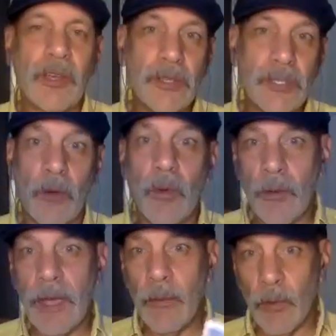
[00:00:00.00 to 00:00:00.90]
so,
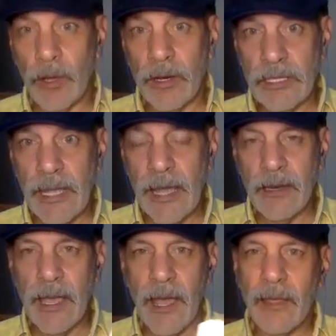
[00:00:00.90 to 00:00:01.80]
okay, we're going to stand
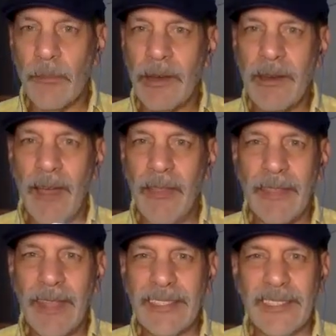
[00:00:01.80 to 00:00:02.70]
together. But now
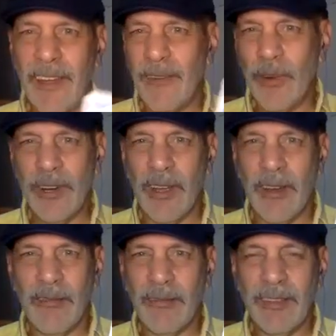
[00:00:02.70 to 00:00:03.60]
that that's done, we're done.
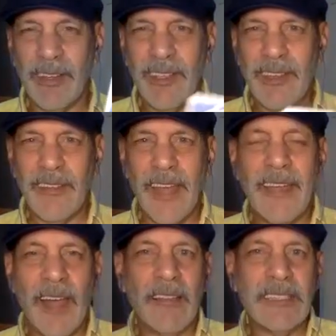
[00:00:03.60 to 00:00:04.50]

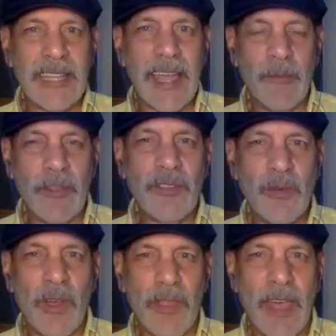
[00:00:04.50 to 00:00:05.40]
Like I'll stand with
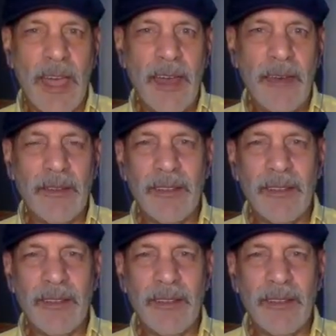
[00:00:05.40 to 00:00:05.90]
you on that,